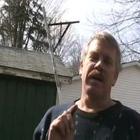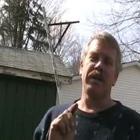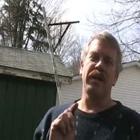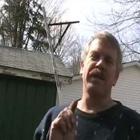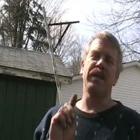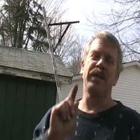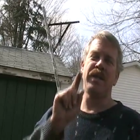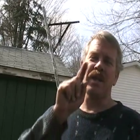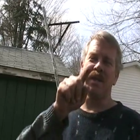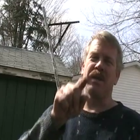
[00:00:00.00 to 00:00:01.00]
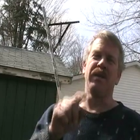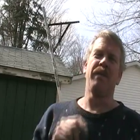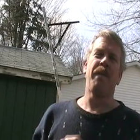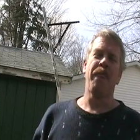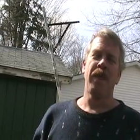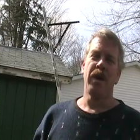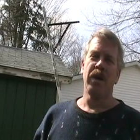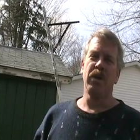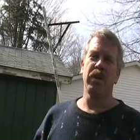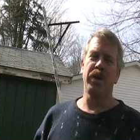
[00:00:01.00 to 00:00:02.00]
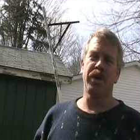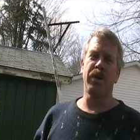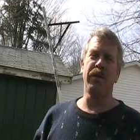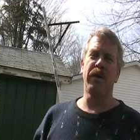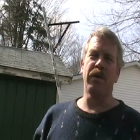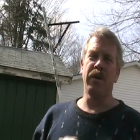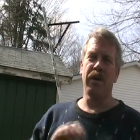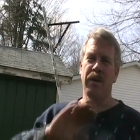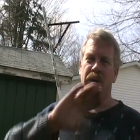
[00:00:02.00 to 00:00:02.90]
sends a signal to a servo